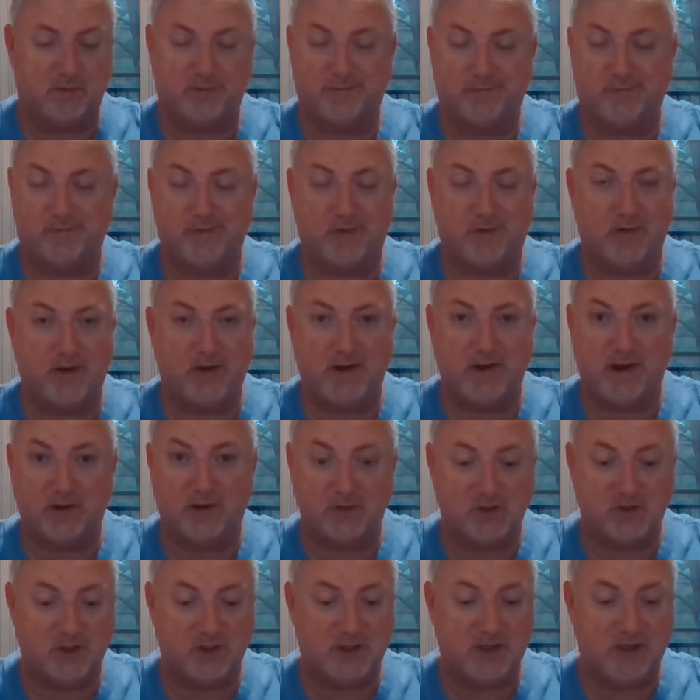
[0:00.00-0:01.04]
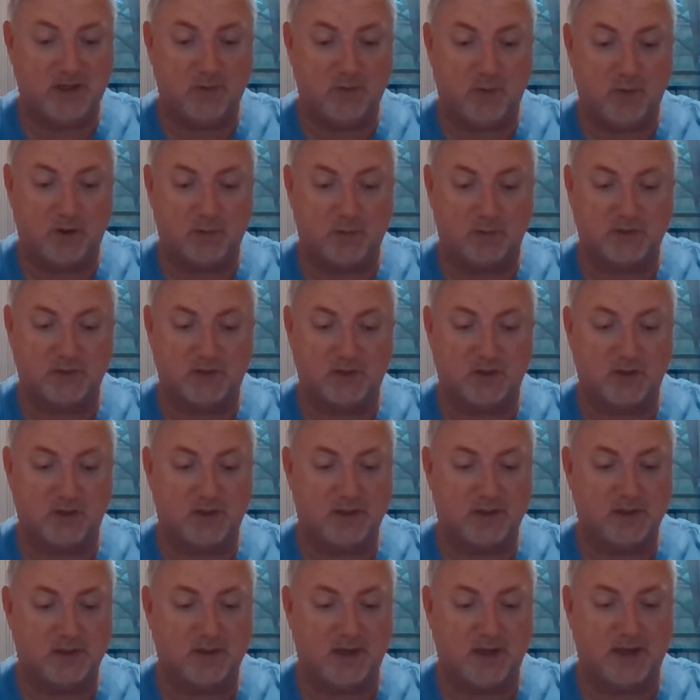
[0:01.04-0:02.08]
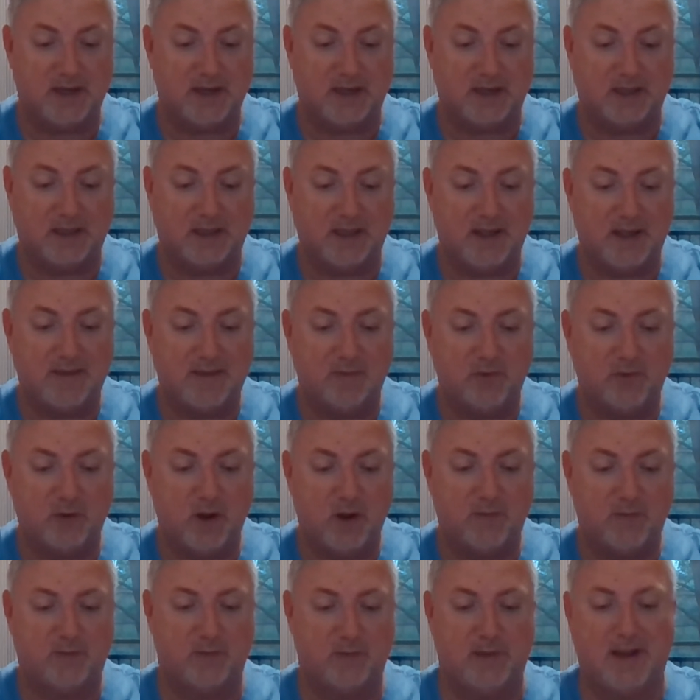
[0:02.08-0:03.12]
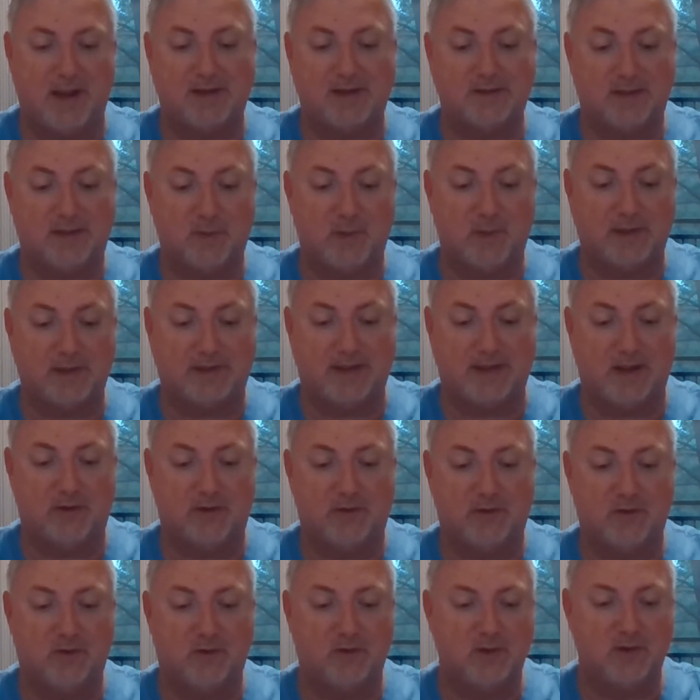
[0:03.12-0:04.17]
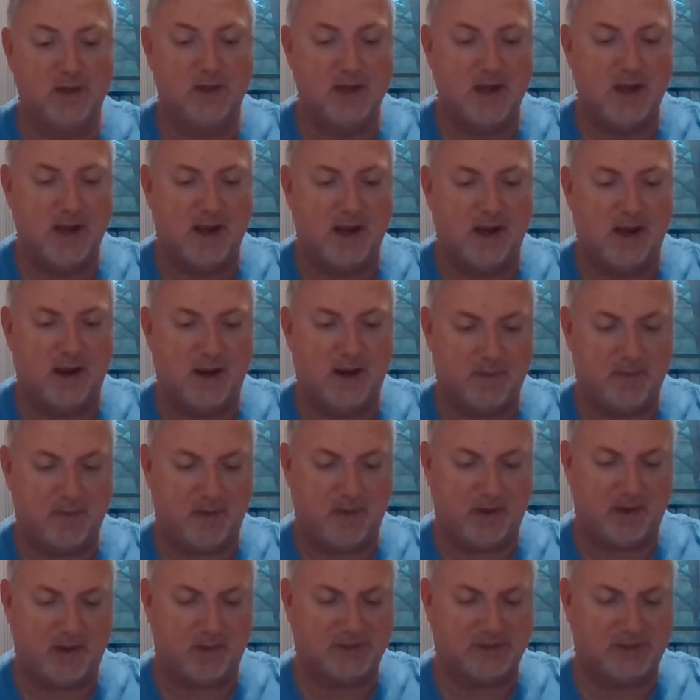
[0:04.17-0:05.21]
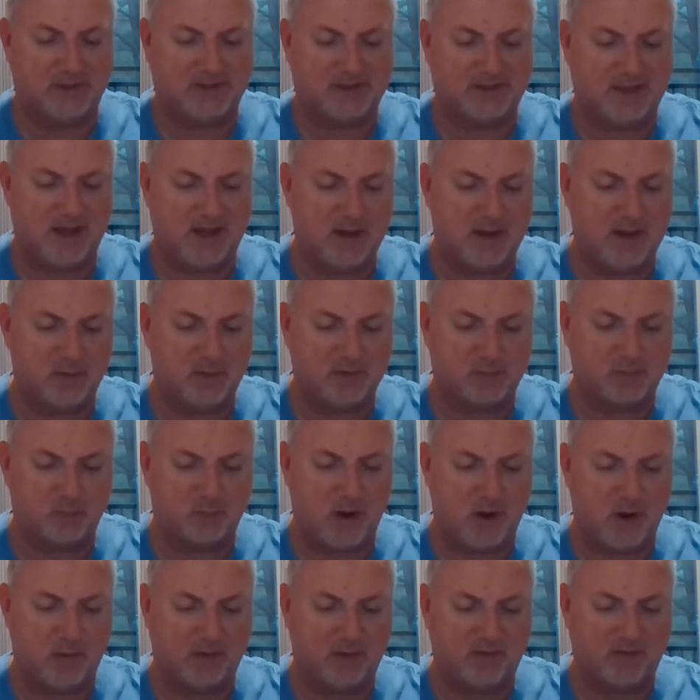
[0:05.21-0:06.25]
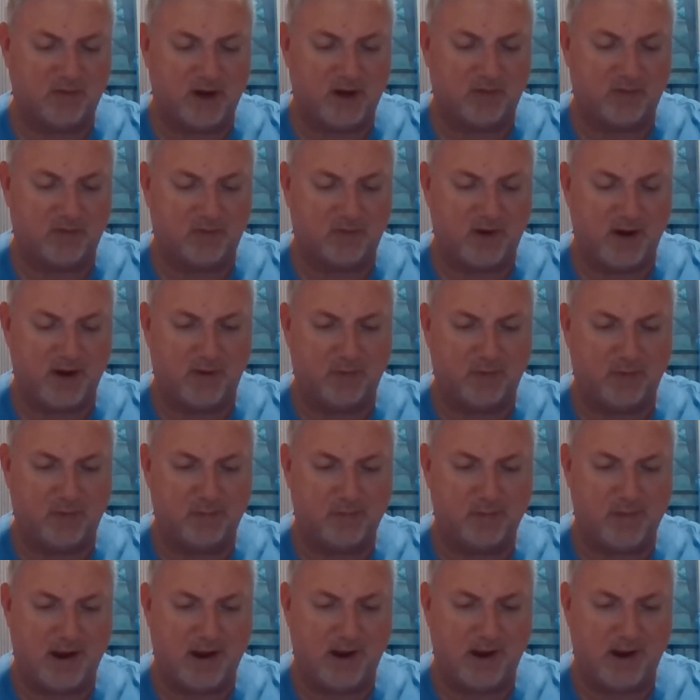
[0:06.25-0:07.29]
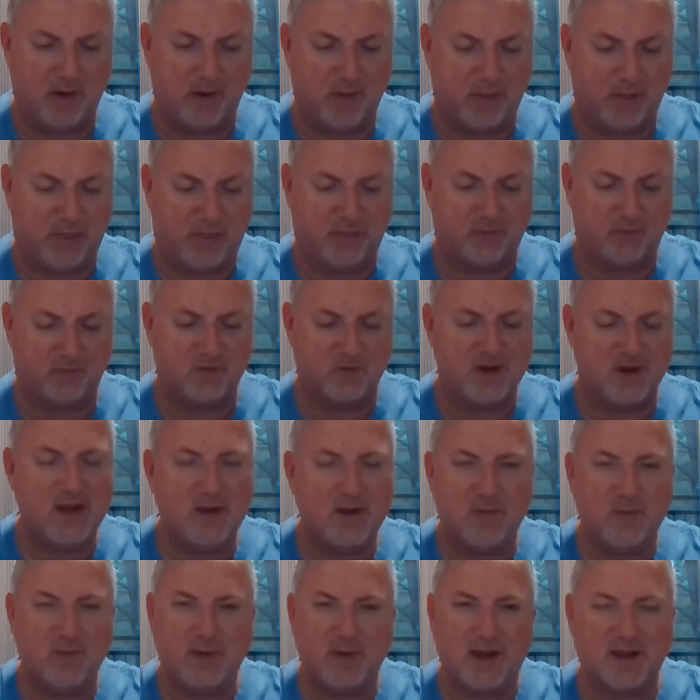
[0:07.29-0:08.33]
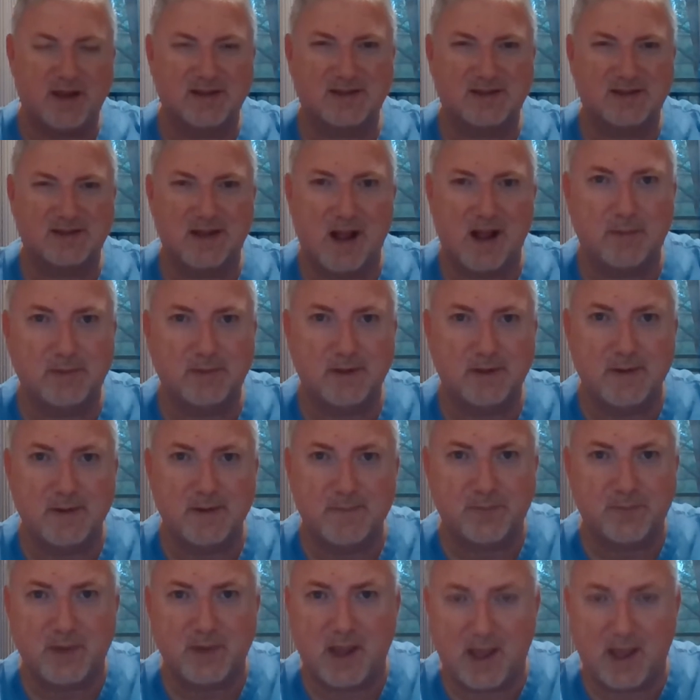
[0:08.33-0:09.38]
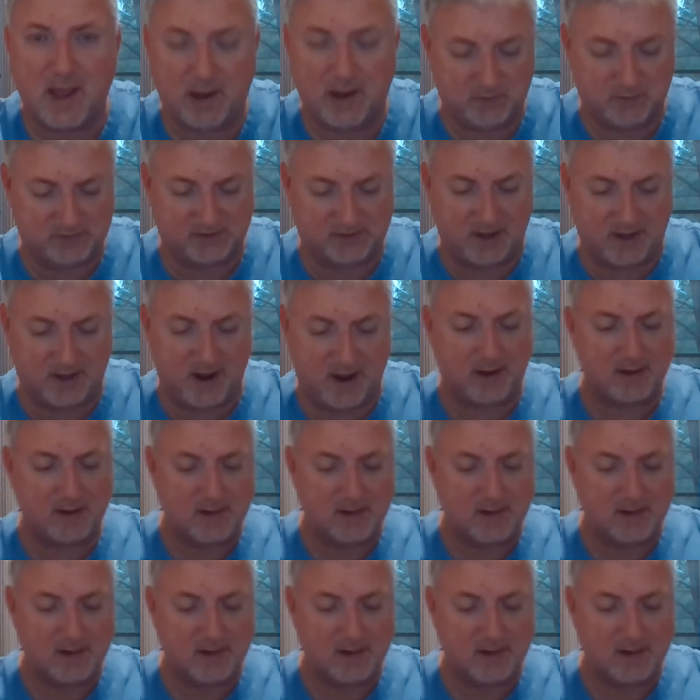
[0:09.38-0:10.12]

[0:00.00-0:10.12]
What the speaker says: Great energy, weather was good, and it leveled off a little. Actually, it went downhill. I would say it was probably right around mile 3. We kind of stopped, had a little snack.